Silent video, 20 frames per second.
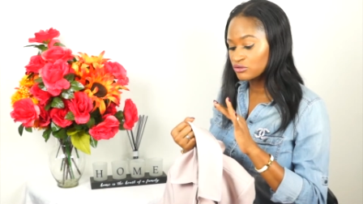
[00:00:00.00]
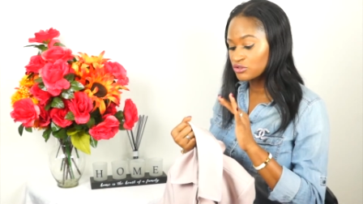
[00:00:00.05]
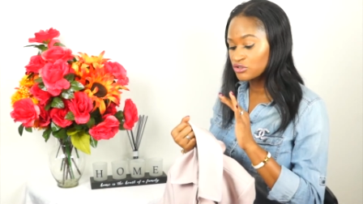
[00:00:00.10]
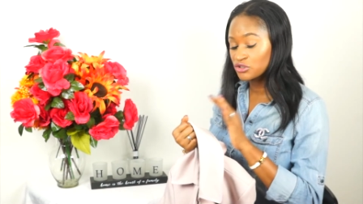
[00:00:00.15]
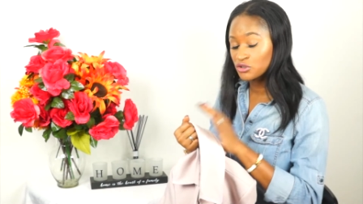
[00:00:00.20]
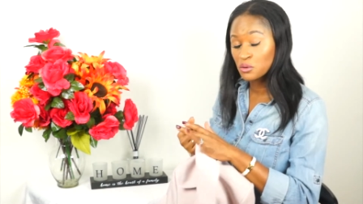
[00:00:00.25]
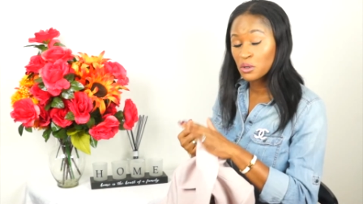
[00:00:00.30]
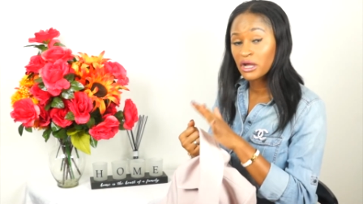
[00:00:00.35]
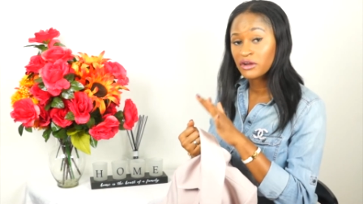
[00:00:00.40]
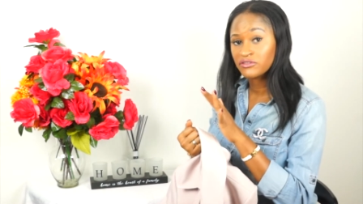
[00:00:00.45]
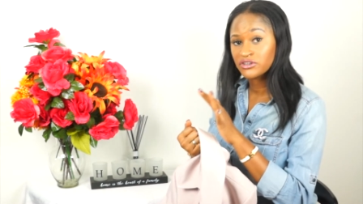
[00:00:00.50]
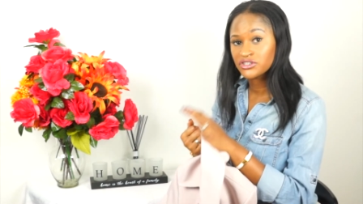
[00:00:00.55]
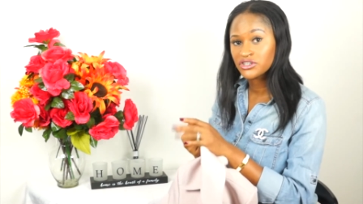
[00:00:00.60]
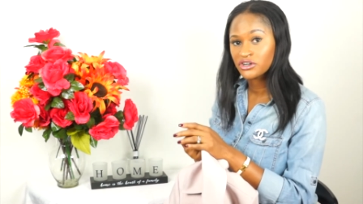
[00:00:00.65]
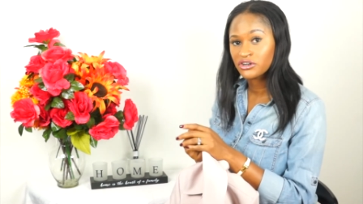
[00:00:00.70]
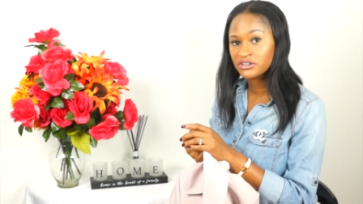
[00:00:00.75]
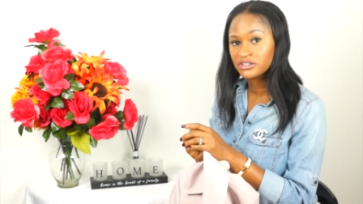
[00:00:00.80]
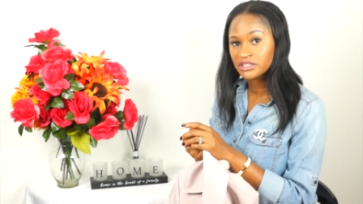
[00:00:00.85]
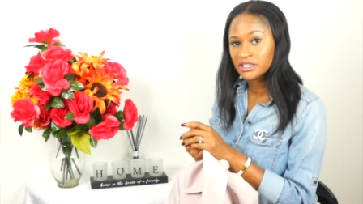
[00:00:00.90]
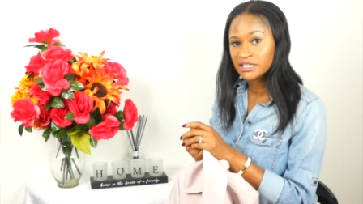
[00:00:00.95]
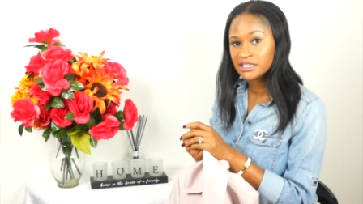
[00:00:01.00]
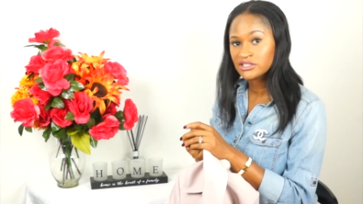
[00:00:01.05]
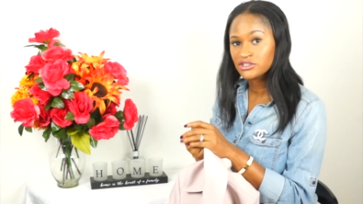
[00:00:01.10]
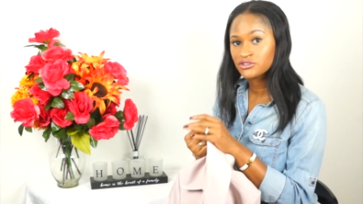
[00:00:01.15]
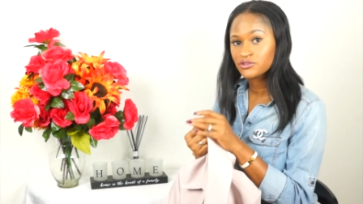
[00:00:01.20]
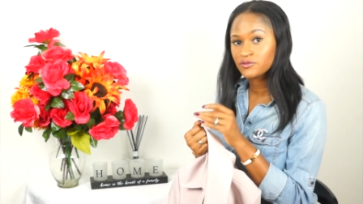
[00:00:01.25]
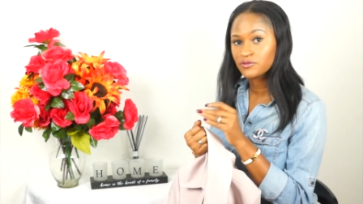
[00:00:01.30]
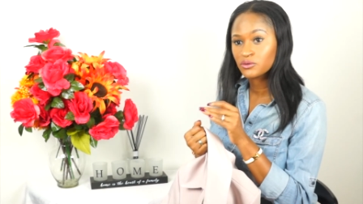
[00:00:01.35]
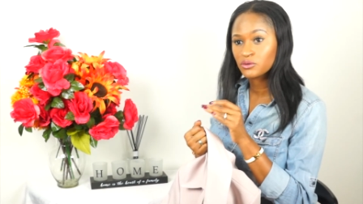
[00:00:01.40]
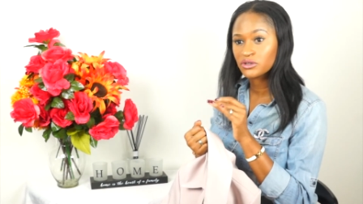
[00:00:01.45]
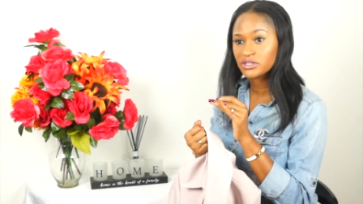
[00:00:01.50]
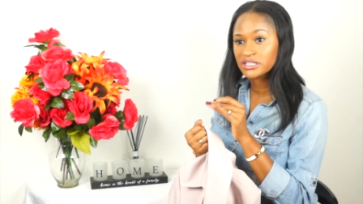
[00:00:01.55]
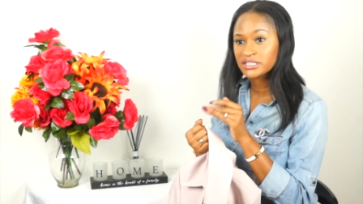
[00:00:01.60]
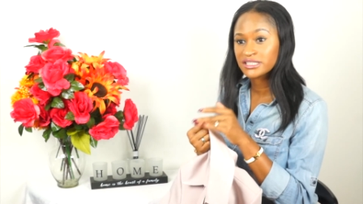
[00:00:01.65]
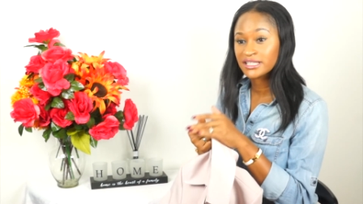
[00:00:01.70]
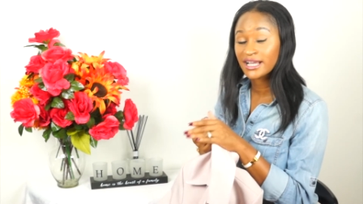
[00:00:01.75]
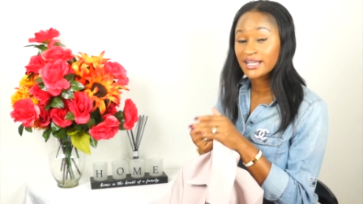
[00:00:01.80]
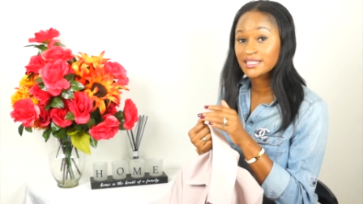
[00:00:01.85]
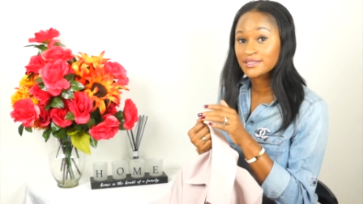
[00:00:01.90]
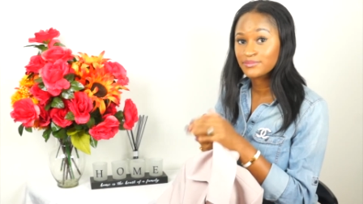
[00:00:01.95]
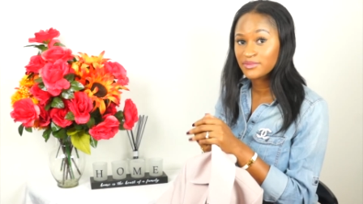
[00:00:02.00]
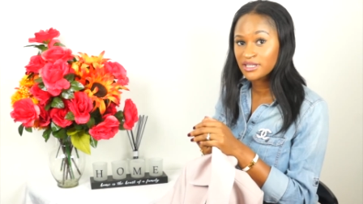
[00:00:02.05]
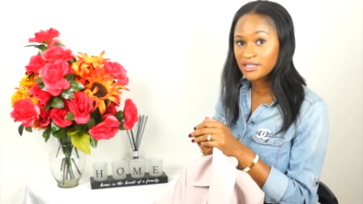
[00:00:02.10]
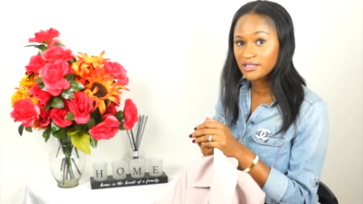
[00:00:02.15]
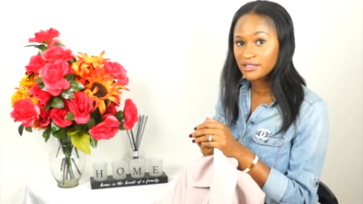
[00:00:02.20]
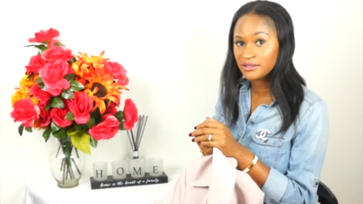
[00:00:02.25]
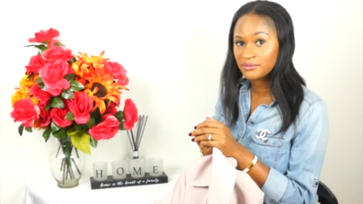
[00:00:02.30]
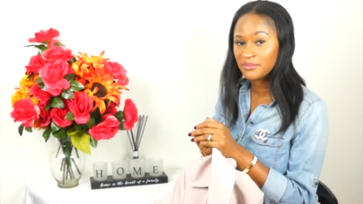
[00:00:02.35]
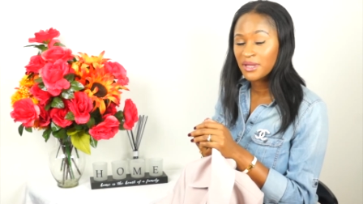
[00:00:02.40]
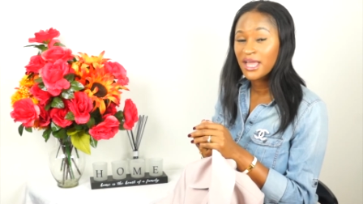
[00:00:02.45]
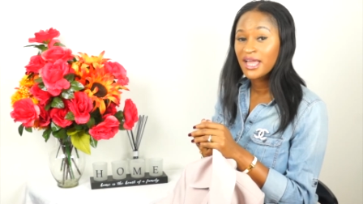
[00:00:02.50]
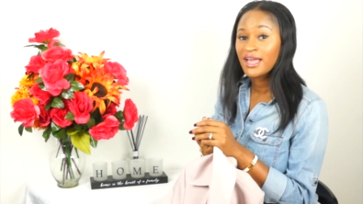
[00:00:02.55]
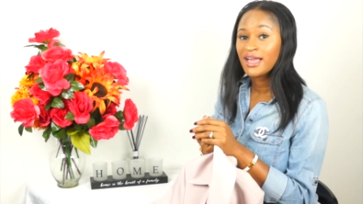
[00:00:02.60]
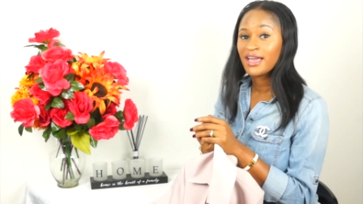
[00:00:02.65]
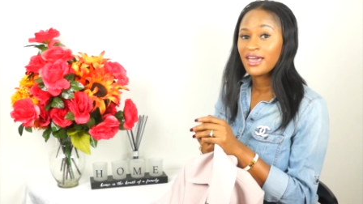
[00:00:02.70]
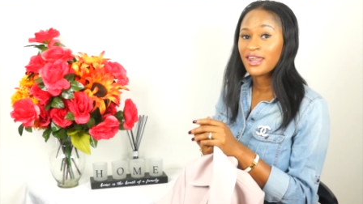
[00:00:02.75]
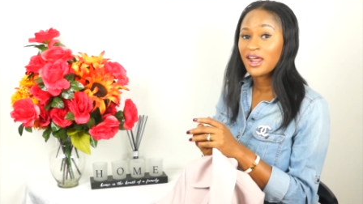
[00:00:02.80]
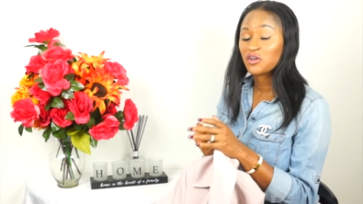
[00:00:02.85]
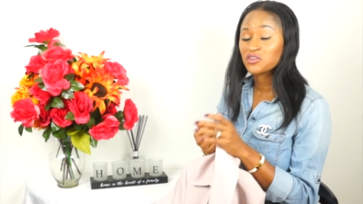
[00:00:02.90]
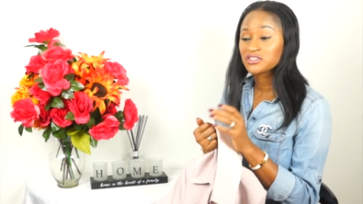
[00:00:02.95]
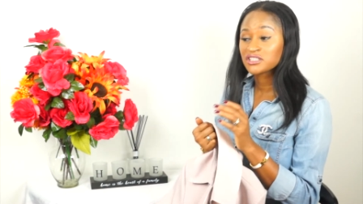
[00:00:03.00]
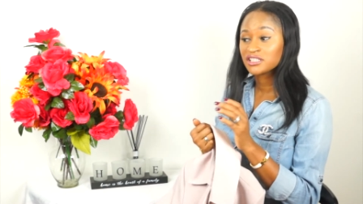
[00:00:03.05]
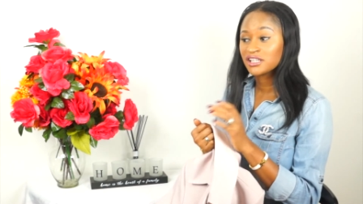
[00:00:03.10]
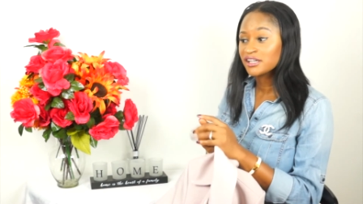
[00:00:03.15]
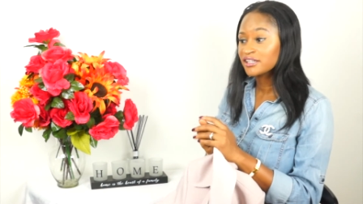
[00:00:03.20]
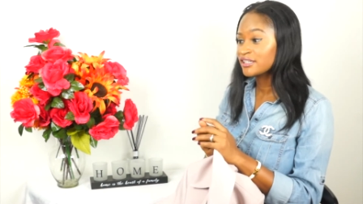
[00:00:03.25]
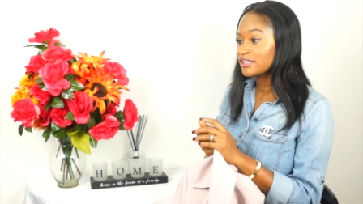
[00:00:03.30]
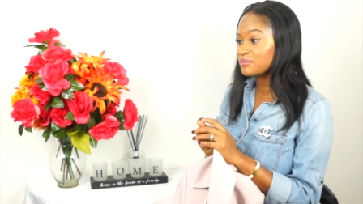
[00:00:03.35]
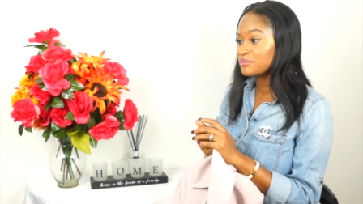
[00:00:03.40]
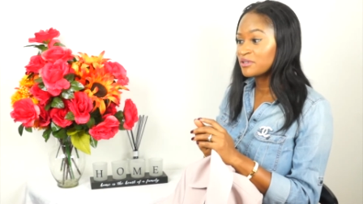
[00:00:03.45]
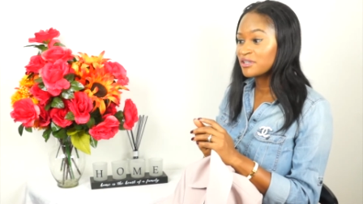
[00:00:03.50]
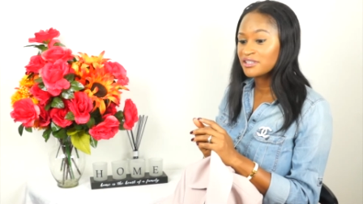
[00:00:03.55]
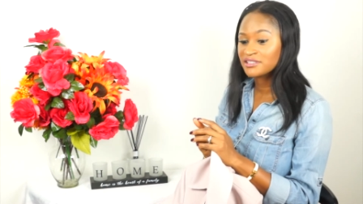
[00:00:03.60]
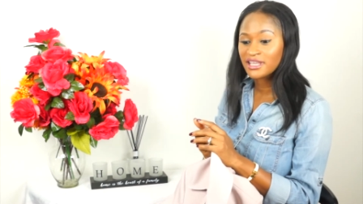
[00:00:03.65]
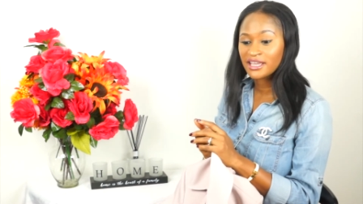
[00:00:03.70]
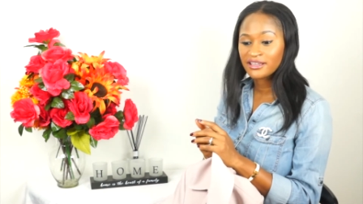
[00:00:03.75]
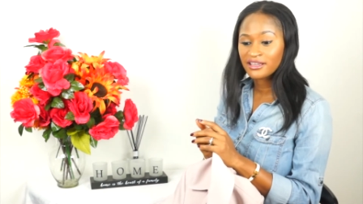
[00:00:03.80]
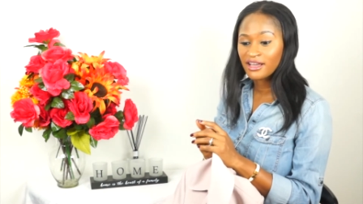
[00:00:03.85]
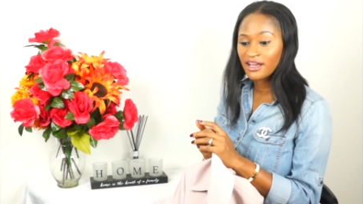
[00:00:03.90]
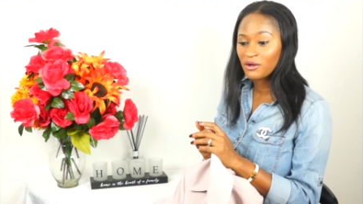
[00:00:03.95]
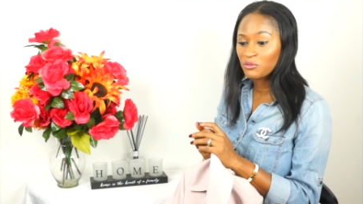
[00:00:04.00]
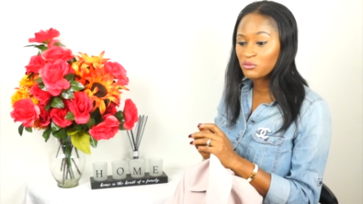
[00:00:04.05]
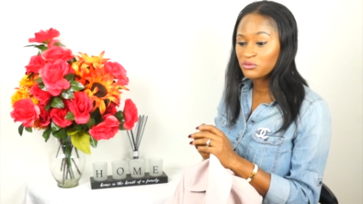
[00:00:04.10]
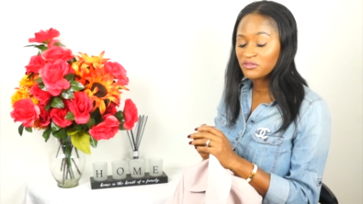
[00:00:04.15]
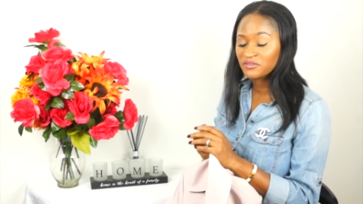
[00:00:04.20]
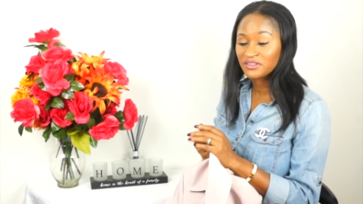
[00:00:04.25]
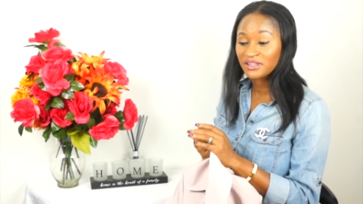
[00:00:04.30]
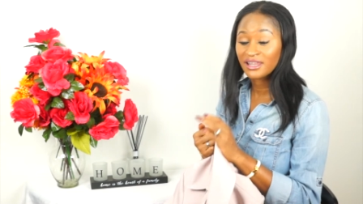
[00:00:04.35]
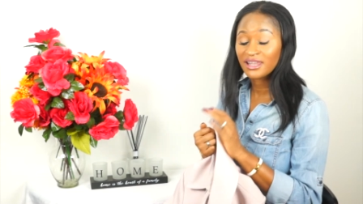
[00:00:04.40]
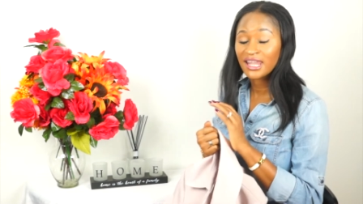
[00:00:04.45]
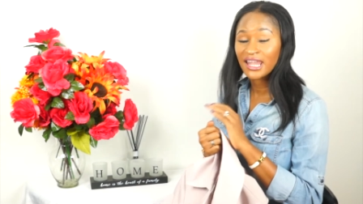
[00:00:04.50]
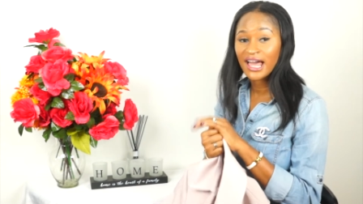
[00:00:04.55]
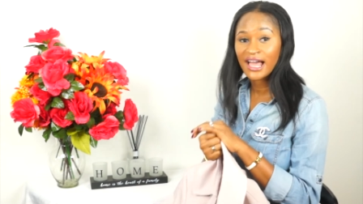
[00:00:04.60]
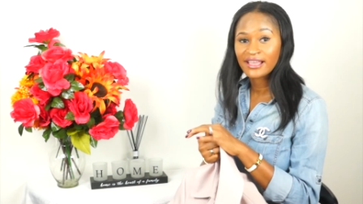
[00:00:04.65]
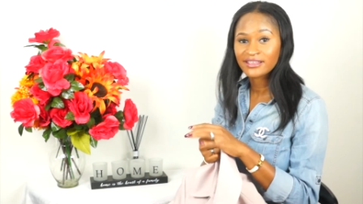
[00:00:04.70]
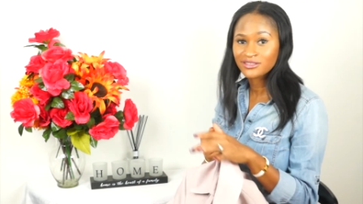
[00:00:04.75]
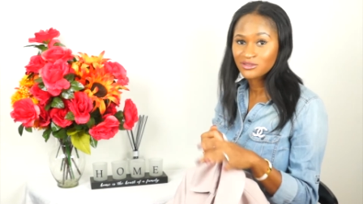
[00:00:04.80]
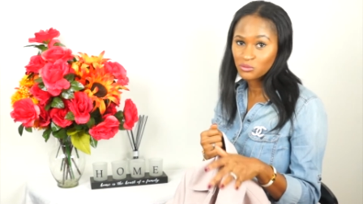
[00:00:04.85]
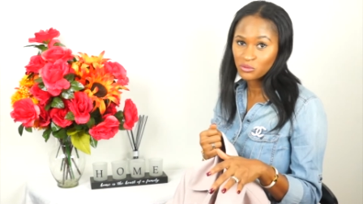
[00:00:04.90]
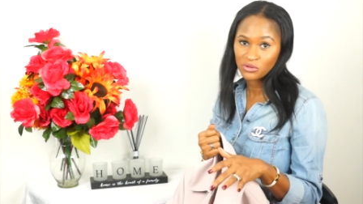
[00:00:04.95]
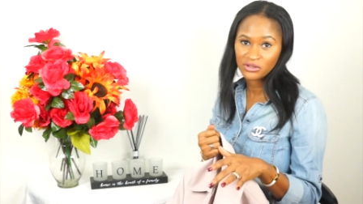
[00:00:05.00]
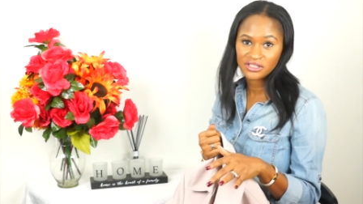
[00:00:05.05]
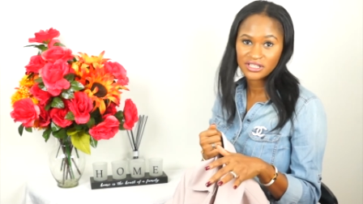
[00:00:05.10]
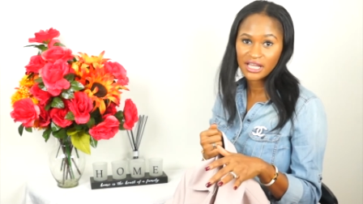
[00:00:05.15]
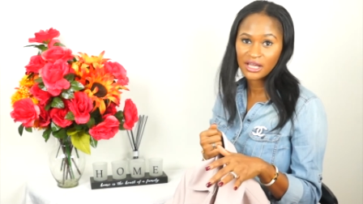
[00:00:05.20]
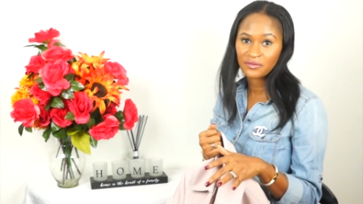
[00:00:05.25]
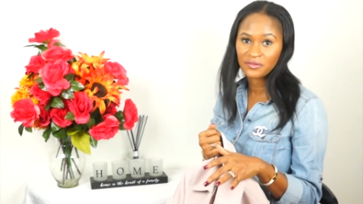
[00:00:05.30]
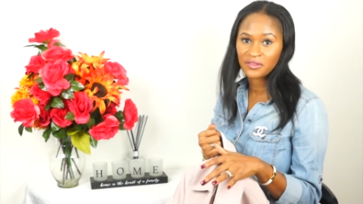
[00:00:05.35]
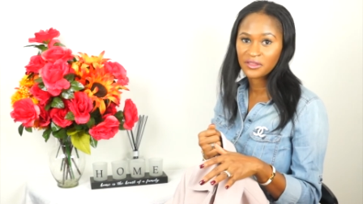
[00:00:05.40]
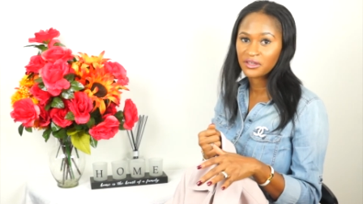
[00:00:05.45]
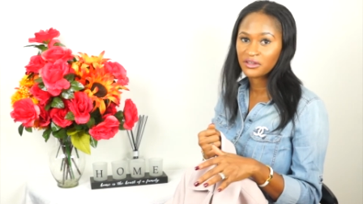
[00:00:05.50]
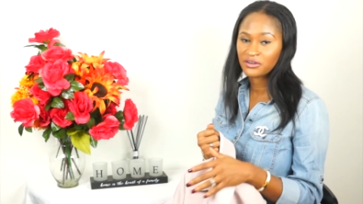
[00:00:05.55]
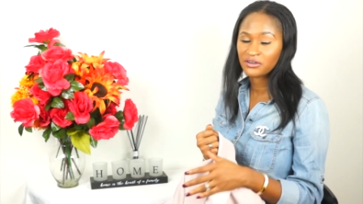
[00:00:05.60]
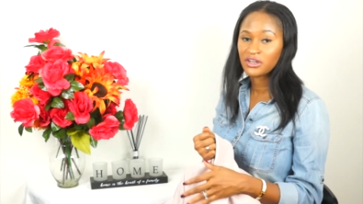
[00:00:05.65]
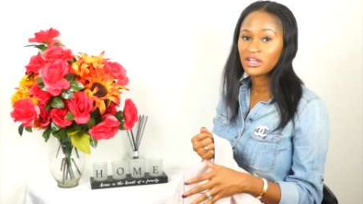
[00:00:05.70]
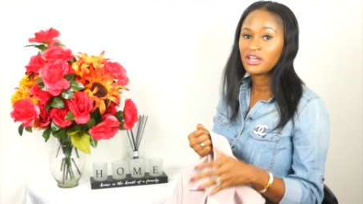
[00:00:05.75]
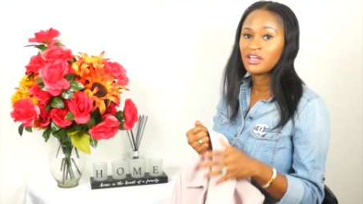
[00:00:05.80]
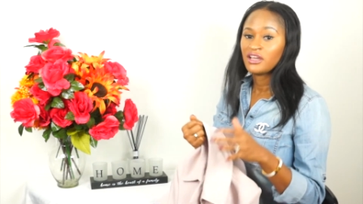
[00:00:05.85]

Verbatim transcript: So I returned this for a size medium, and I was lucky because I got one of the last ones out there.